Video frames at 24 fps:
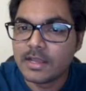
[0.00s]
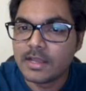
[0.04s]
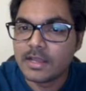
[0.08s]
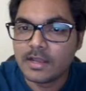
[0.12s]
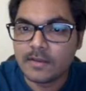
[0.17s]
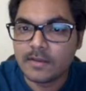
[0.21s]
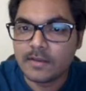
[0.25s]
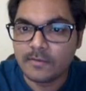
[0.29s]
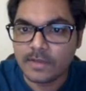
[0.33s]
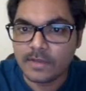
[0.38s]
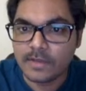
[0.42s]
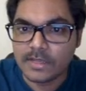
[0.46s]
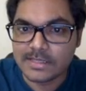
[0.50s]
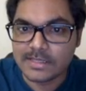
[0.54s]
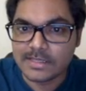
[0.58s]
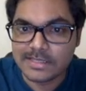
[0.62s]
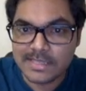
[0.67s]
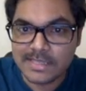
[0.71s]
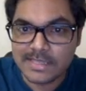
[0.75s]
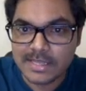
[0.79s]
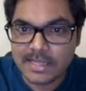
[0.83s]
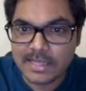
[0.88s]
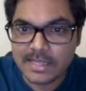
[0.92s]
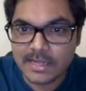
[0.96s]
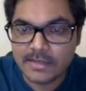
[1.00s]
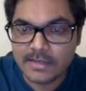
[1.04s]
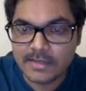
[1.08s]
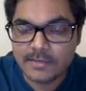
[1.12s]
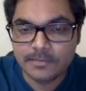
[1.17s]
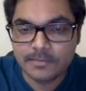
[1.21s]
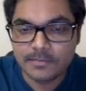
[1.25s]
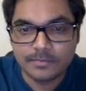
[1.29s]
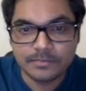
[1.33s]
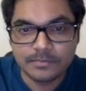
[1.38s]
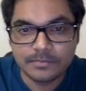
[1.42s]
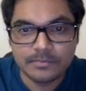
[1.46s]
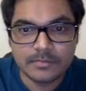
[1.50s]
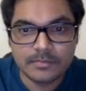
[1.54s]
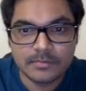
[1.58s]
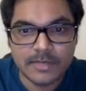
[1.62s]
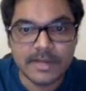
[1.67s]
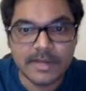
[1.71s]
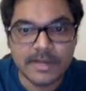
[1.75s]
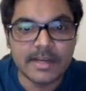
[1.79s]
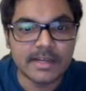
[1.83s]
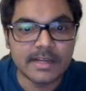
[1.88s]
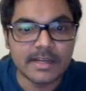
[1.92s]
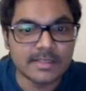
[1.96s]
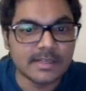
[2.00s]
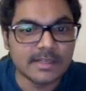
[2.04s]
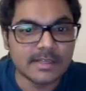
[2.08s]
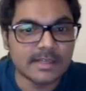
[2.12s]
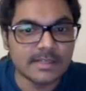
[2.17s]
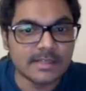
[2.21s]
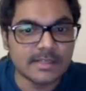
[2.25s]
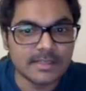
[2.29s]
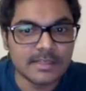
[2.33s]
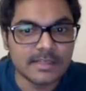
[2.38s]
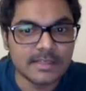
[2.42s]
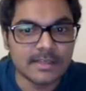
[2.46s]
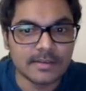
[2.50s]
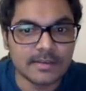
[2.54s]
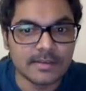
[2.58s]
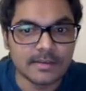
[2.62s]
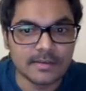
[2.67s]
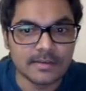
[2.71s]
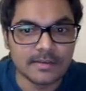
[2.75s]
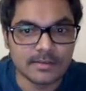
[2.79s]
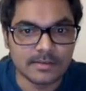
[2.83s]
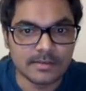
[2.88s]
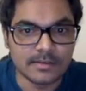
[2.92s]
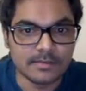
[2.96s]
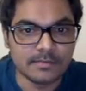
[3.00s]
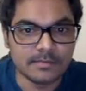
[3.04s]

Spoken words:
we can say that right hand side is an increase.